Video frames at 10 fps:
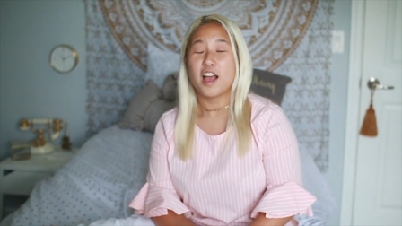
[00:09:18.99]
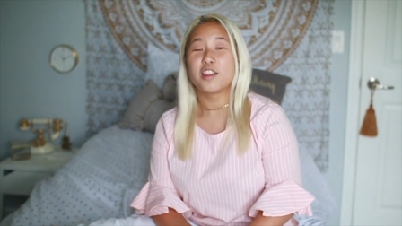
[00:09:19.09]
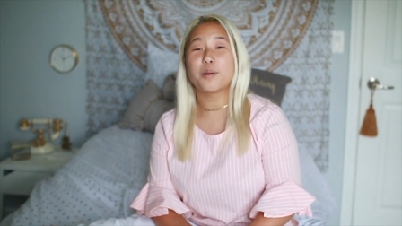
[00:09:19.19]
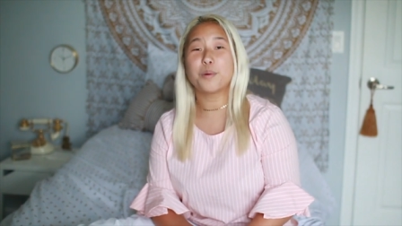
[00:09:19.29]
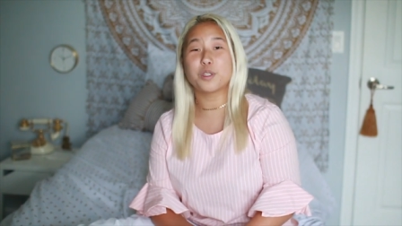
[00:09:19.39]

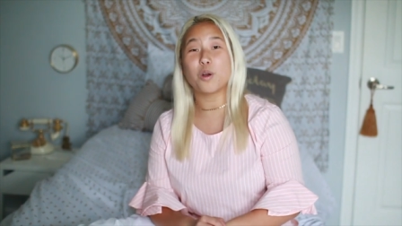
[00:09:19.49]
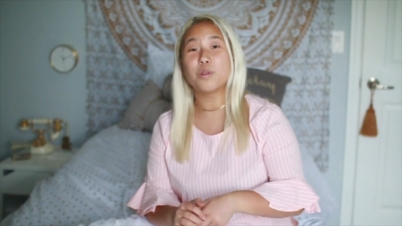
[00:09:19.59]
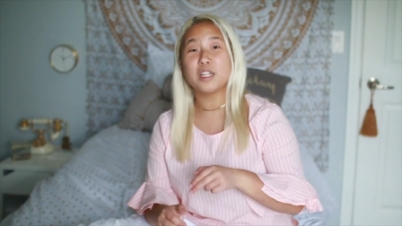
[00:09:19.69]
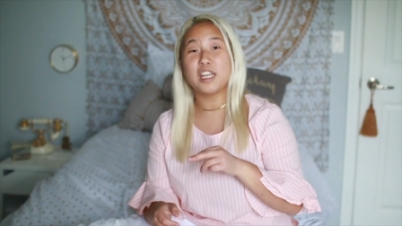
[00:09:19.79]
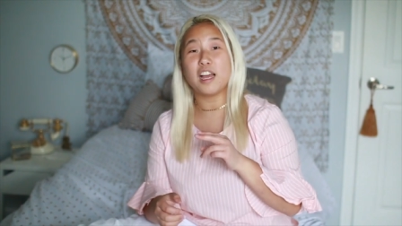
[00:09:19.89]
There was
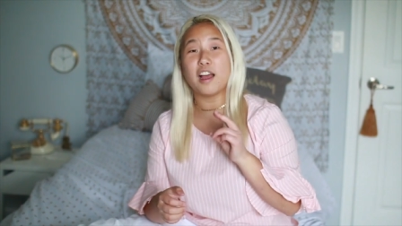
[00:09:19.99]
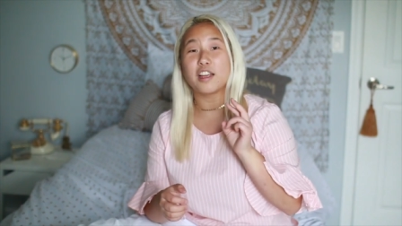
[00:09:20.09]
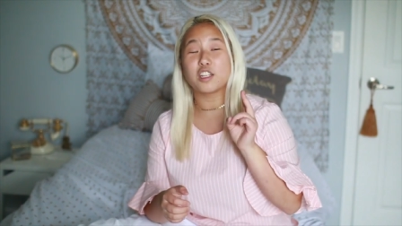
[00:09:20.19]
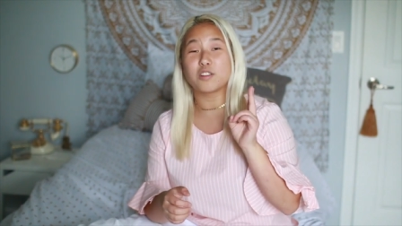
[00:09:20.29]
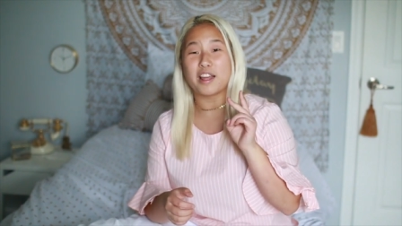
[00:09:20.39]
only,
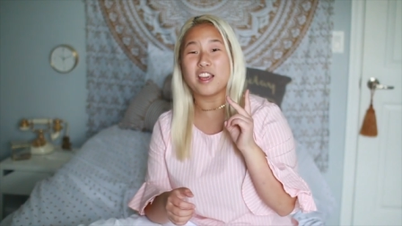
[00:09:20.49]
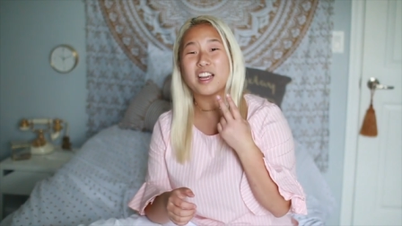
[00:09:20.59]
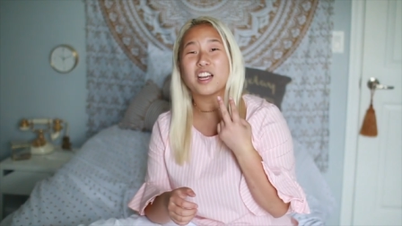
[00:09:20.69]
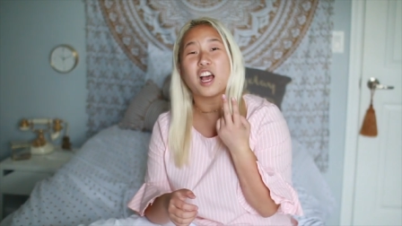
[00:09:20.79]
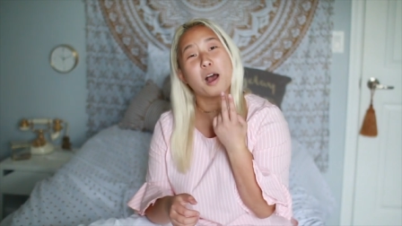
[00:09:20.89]
a, I
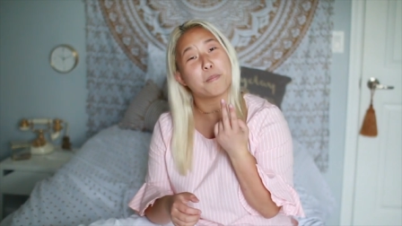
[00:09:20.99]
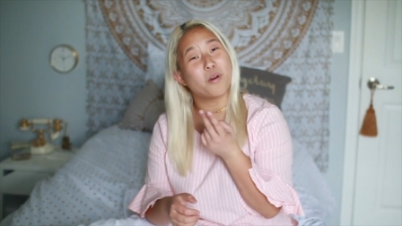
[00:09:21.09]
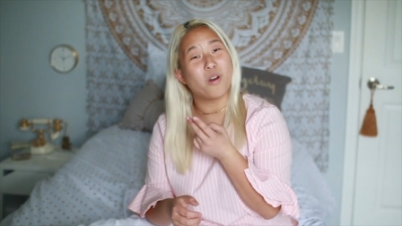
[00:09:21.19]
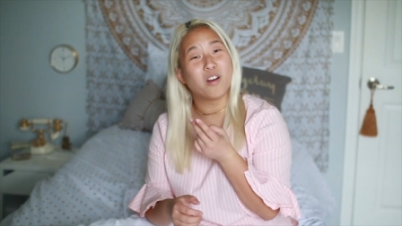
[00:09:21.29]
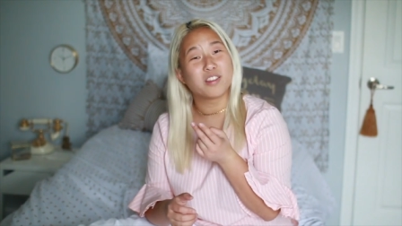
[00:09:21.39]
think a
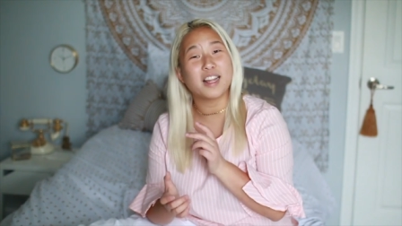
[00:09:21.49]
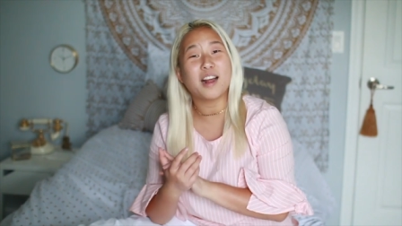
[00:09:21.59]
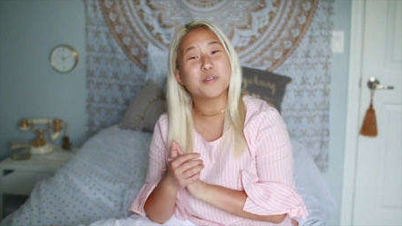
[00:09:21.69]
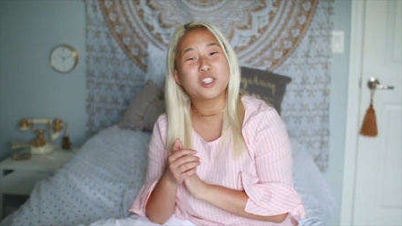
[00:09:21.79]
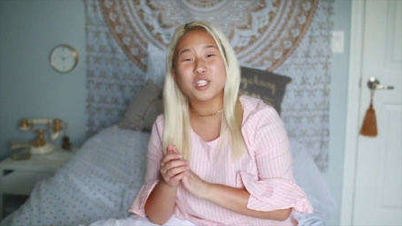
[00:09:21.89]
couple that
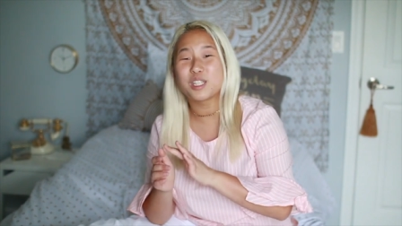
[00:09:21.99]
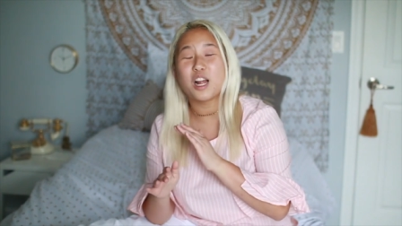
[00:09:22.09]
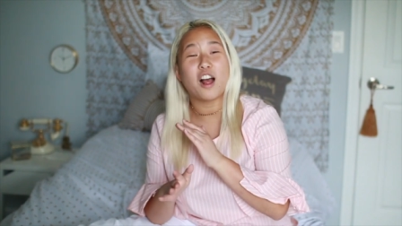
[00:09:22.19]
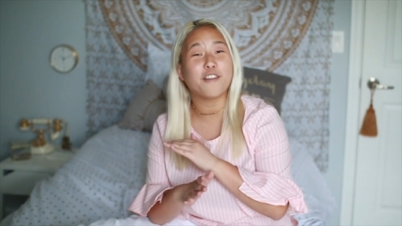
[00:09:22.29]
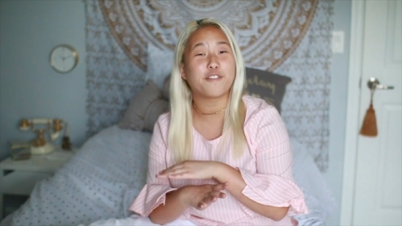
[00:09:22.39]
I was just
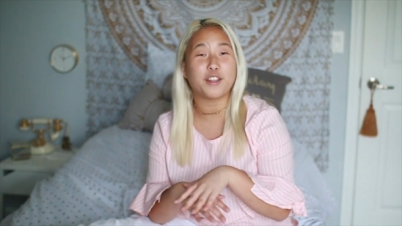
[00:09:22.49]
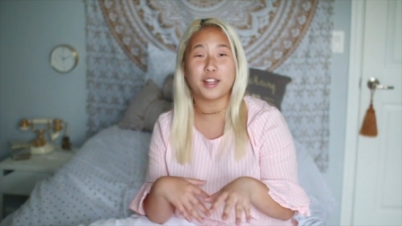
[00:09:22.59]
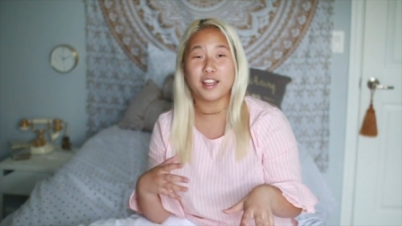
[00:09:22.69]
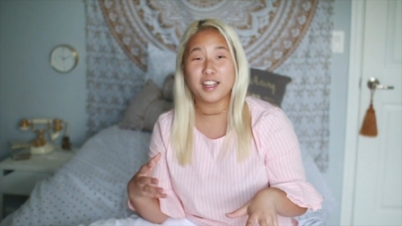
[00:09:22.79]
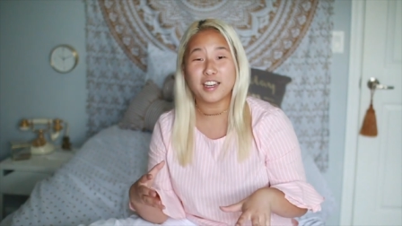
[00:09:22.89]
not
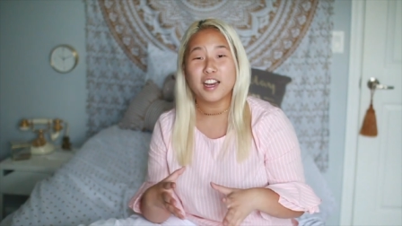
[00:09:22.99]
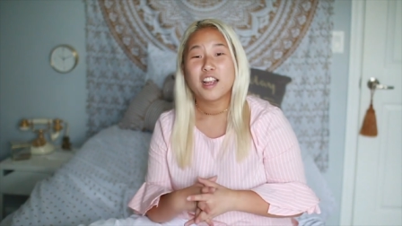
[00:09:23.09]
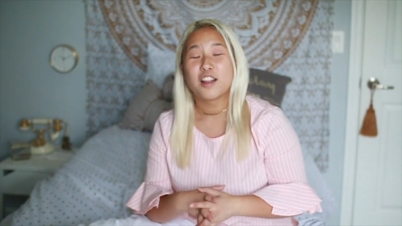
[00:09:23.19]
feeling.